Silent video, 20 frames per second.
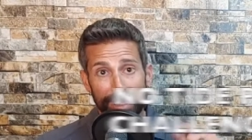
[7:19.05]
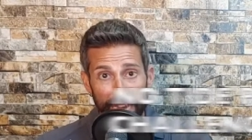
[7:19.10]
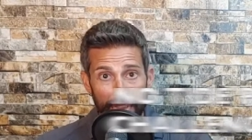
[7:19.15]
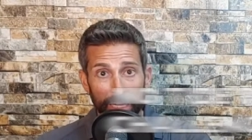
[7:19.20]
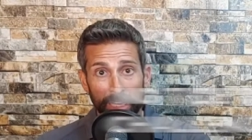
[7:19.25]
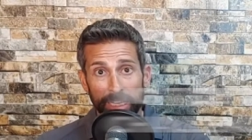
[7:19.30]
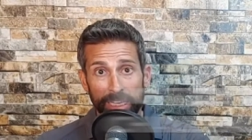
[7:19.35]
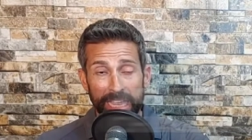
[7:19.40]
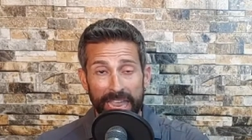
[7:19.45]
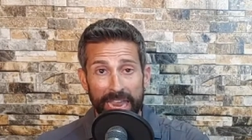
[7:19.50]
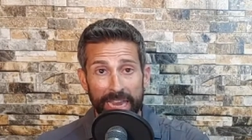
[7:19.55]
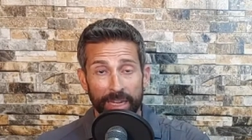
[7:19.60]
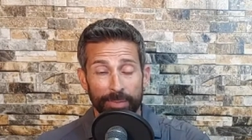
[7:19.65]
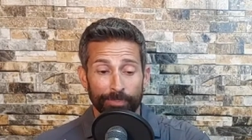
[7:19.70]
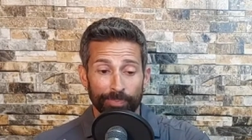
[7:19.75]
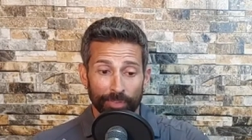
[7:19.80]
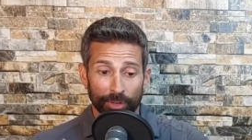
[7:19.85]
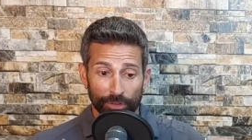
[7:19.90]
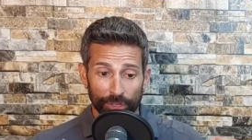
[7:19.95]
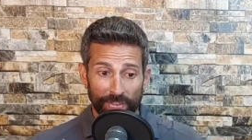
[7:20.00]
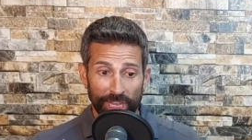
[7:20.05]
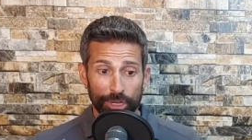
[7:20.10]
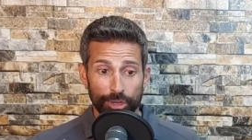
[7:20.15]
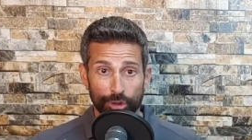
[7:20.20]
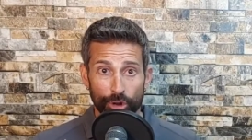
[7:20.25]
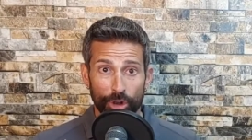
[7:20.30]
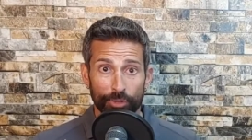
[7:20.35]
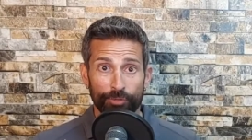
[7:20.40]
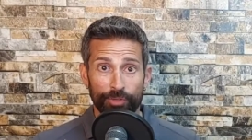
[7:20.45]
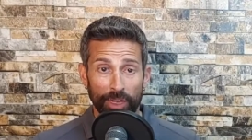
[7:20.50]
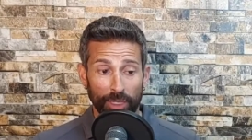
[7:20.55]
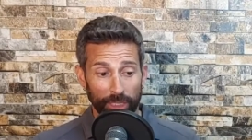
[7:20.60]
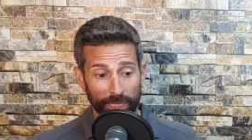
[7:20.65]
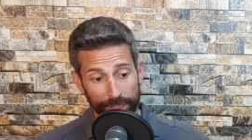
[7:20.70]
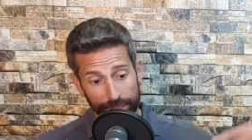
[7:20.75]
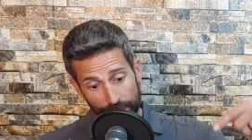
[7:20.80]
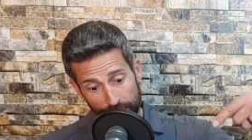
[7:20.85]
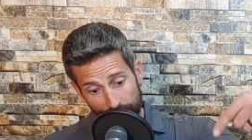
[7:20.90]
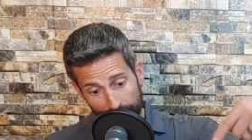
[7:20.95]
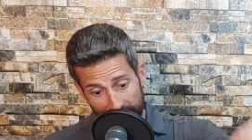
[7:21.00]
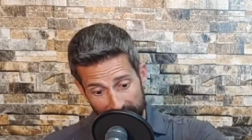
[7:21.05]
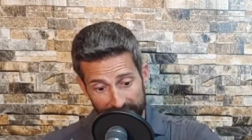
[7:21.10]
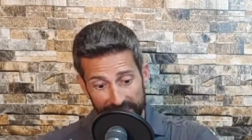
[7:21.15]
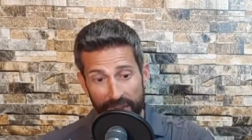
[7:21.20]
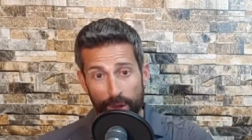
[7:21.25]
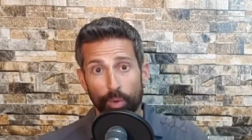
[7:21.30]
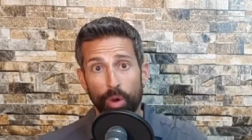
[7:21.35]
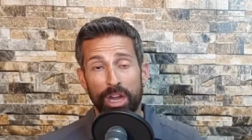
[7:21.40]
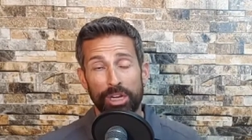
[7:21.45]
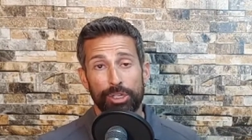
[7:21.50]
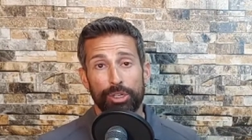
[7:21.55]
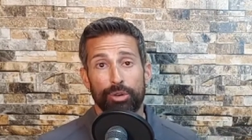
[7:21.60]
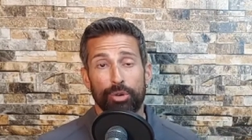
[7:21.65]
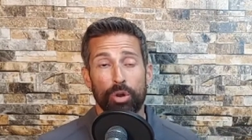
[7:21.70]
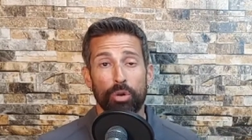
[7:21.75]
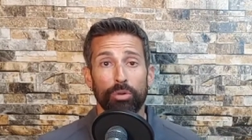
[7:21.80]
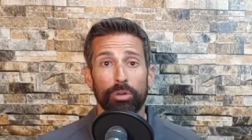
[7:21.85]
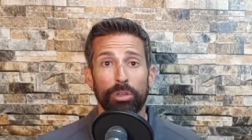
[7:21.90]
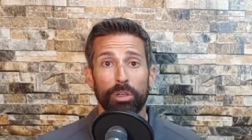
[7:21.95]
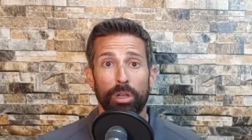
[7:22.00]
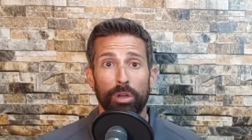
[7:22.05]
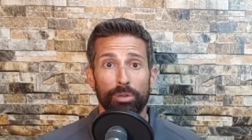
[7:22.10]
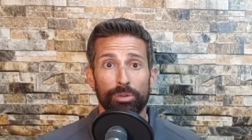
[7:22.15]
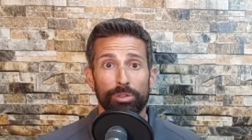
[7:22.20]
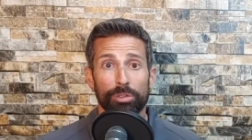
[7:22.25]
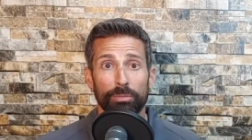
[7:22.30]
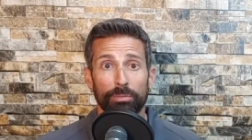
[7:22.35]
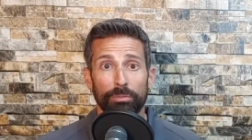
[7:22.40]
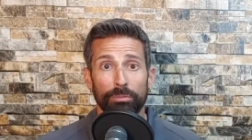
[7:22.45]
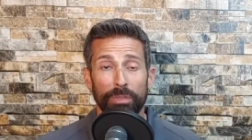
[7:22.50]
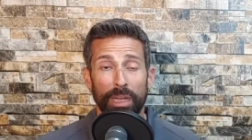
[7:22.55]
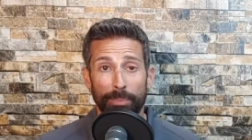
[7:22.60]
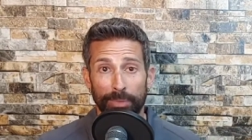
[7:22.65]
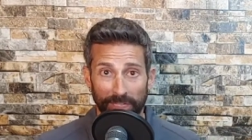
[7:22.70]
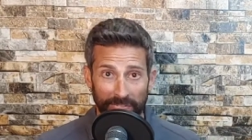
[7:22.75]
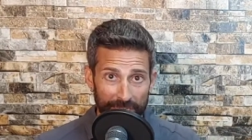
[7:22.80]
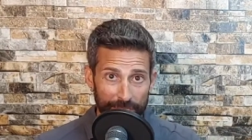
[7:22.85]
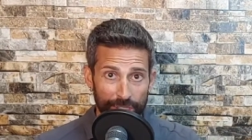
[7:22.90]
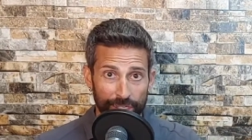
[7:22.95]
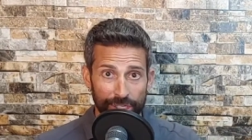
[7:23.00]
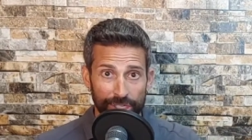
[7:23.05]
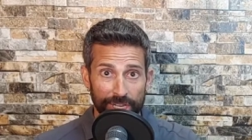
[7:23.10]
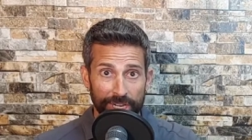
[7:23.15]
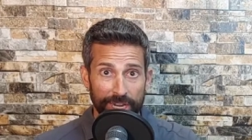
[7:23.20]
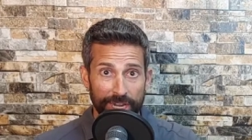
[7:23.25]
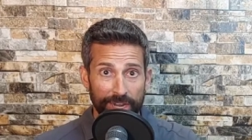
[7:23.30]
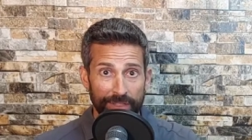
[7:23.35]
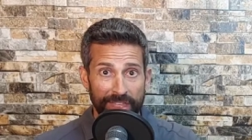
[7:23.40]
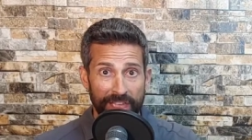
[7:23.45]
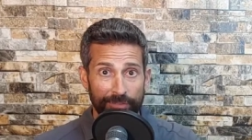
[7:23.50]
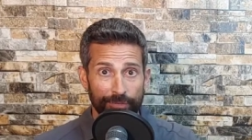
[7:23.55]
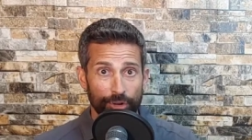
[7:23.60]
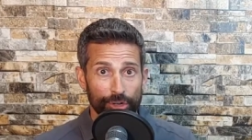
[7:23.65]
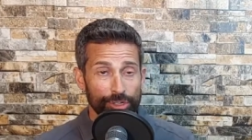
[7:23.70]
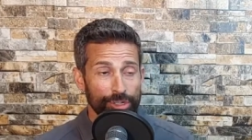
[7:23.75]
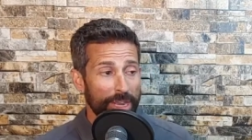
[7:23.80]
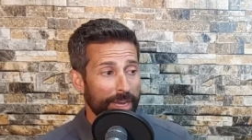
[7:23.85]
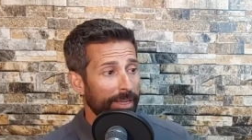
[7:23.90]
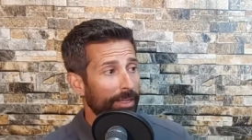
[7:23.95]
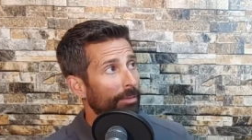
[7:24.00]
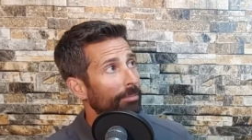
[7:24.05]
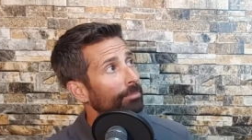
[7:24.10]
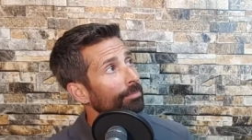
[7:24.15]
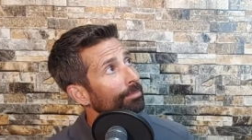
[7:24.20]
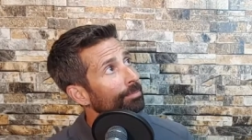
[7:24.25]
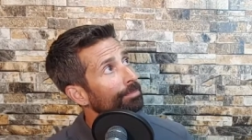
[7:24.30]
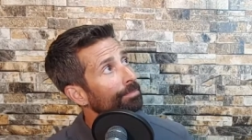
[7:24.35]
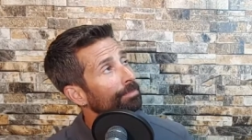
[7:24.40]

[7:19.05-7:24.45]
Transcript: delegate in your village that they wash their own clothes. I'm going to let you sit in on that for a second.